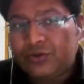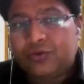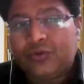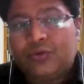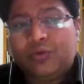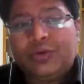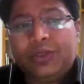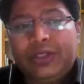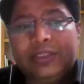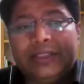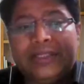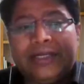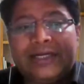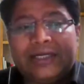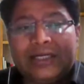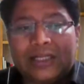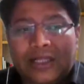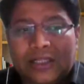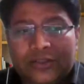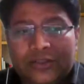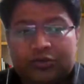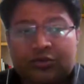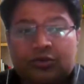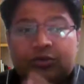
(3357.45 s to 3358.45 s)
during that
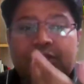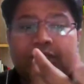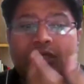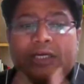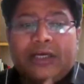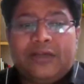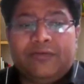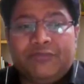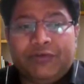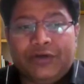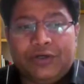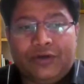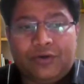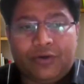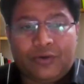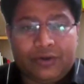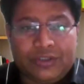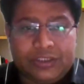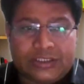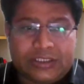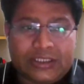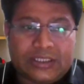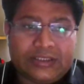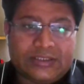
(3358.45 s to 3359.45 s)
also he can withdraw
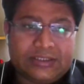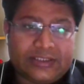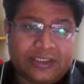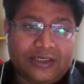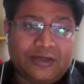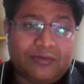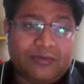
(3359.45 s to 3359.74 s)
his consent.